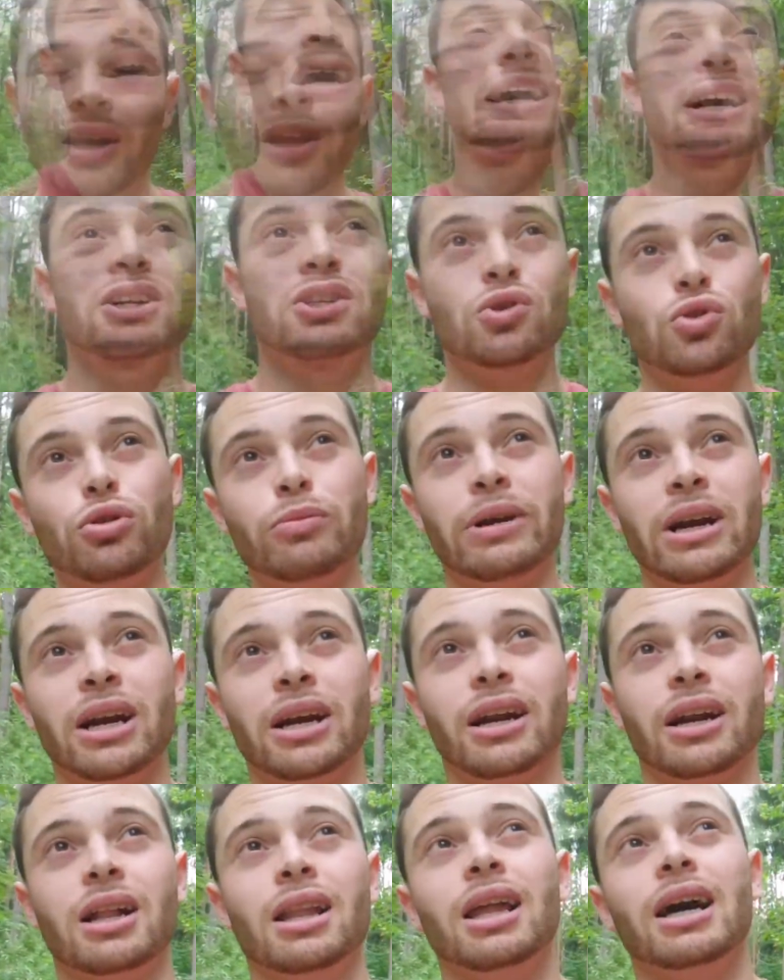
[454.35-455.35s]
I had 2
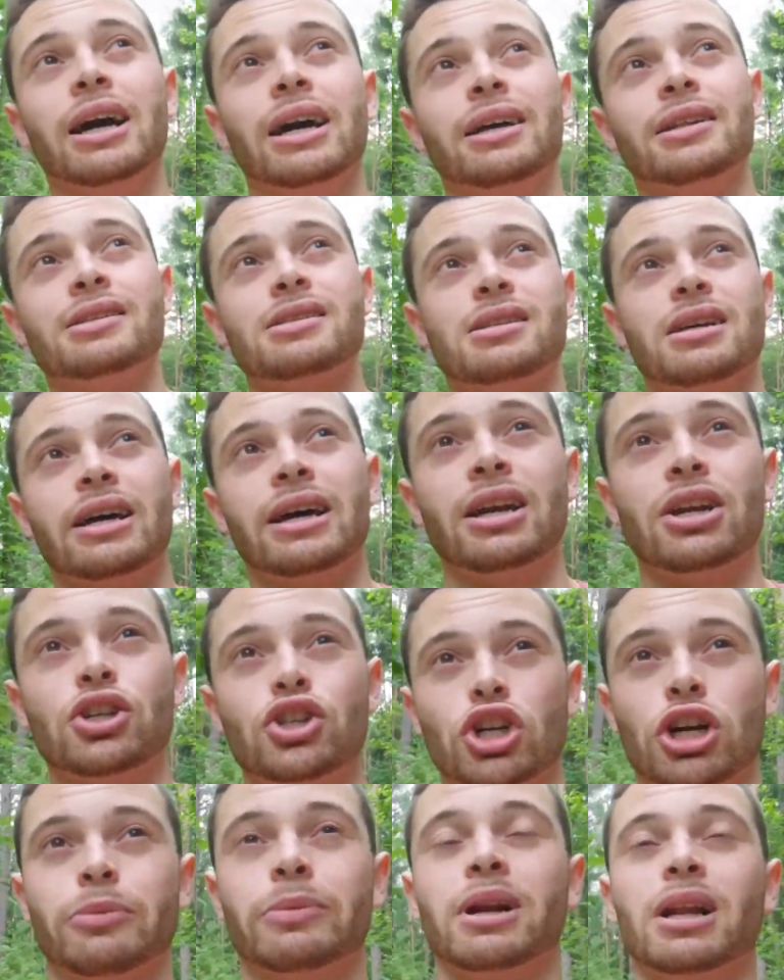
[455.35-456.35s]
American clients, I had a
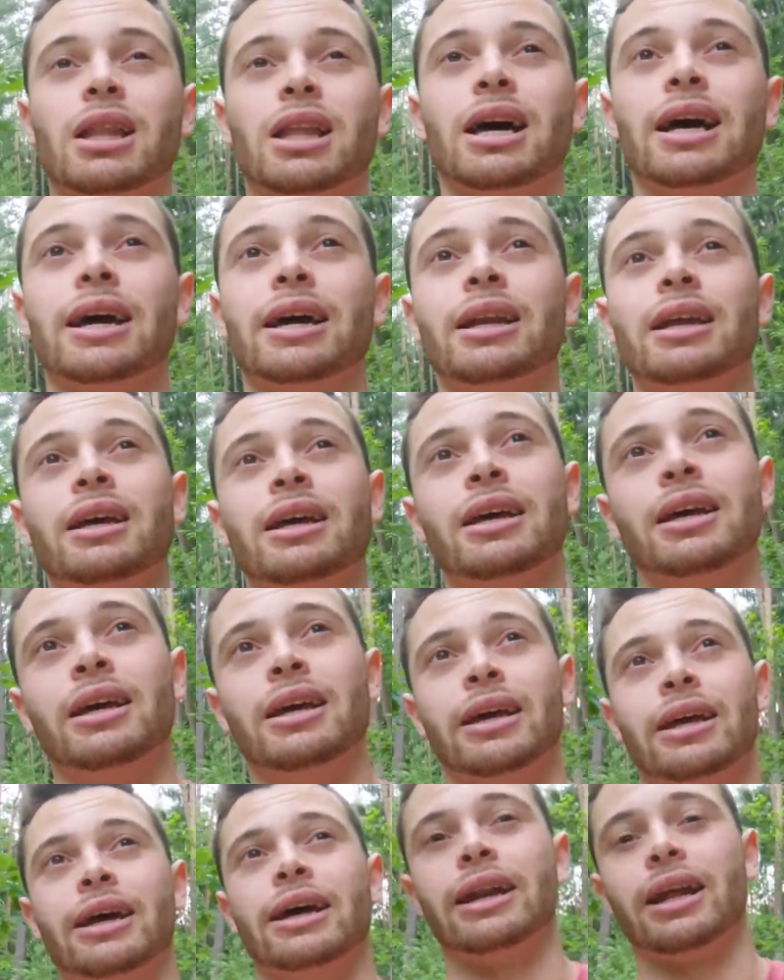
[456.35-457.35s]
German client,
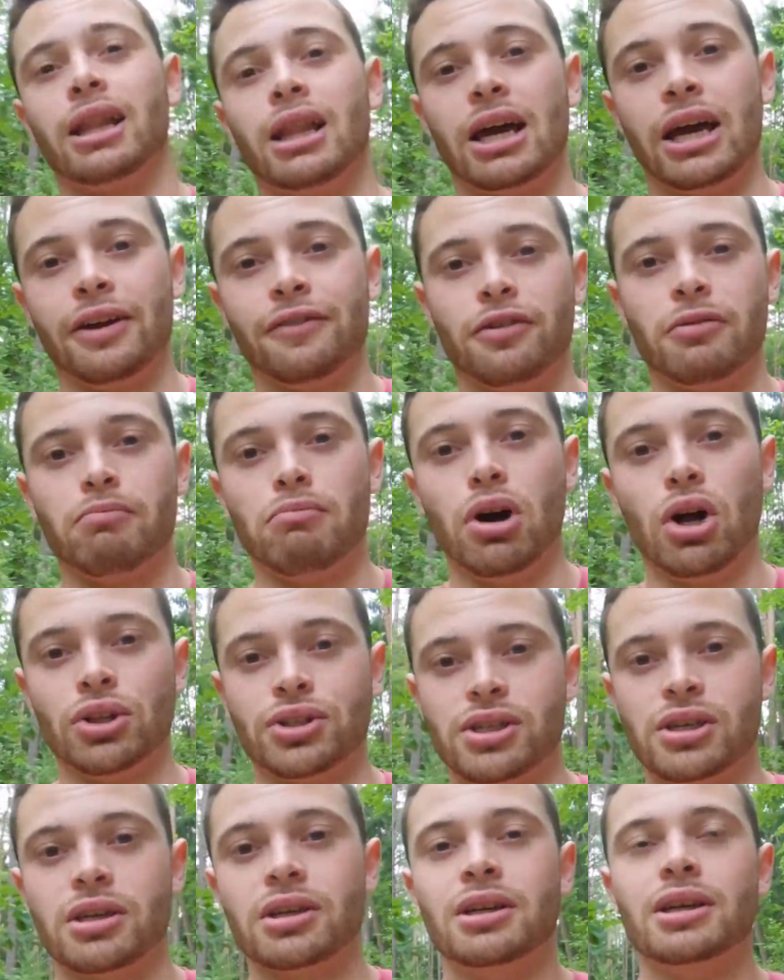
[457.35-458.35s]
and I had a client from
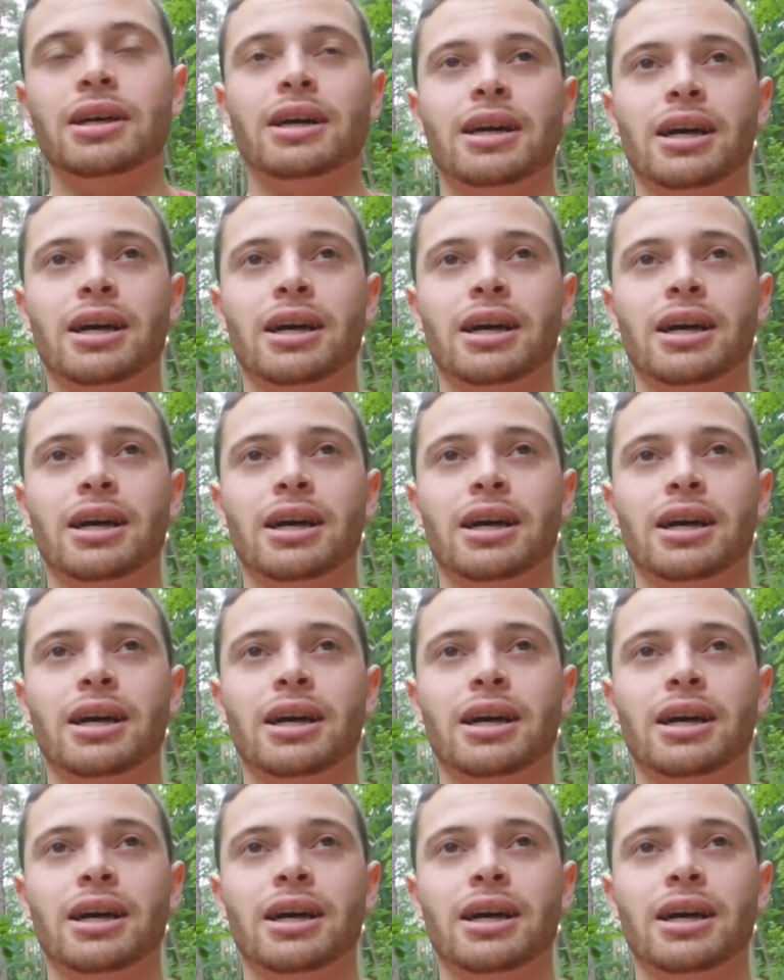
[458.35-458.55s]
Malta.